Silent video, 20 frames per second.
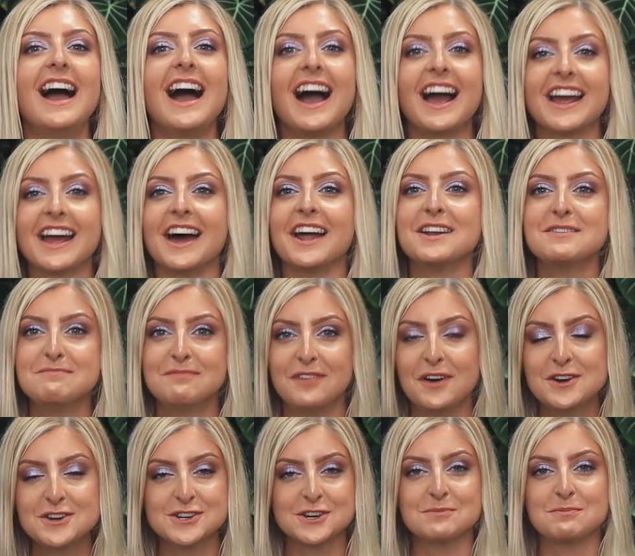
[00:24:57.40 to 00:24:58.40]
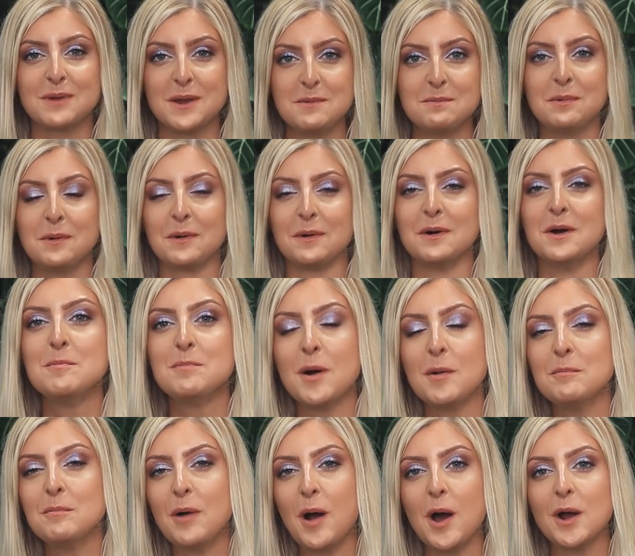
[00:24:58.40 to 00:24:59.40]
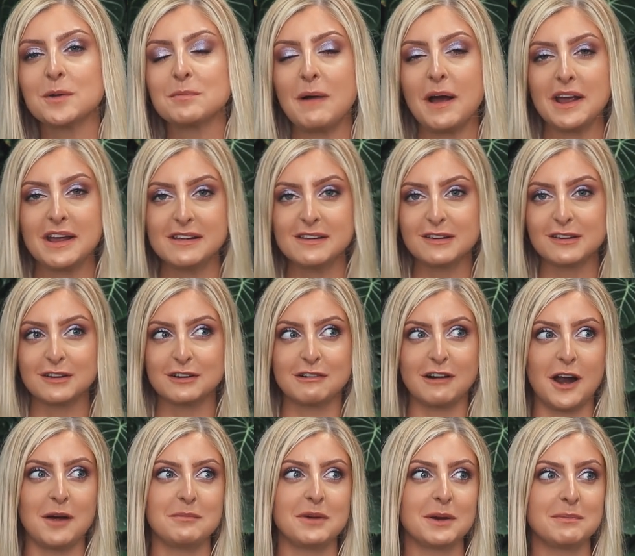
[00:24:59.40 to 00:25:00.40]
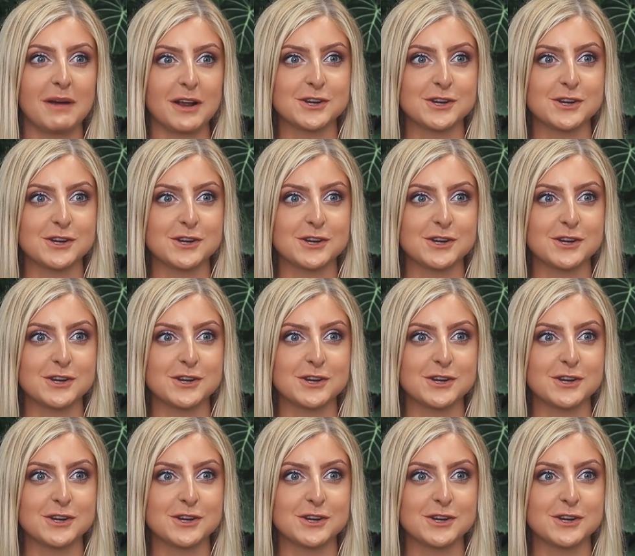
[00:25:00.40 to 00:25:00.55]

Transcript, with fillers: I had a bunch of people bombard my Instagram and my